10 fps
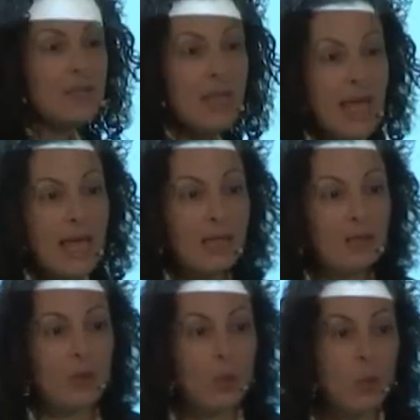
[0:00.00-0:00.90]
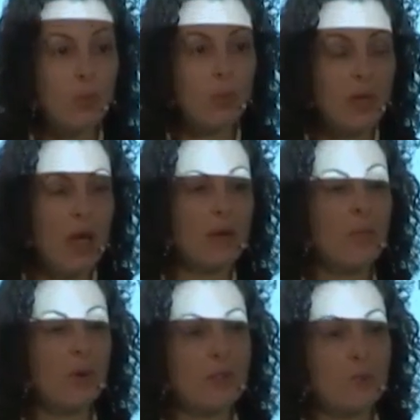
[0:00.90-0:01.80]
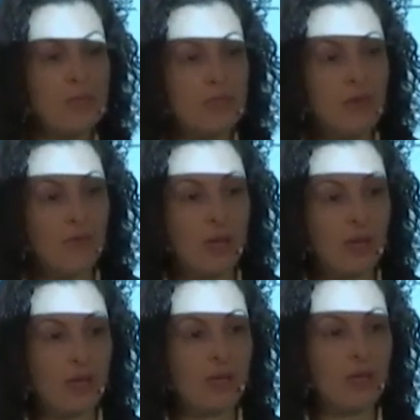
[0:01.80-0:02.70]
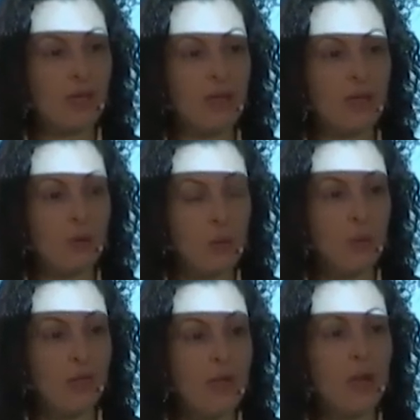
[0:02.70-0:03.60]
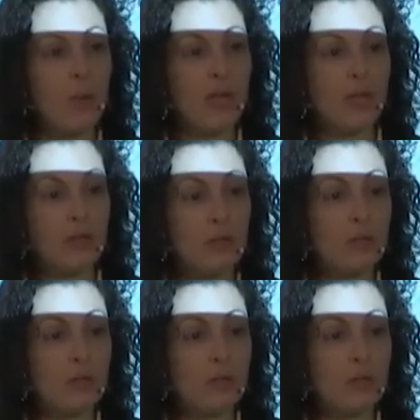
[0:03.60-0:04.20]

said, on a more specific uh, thing we can do.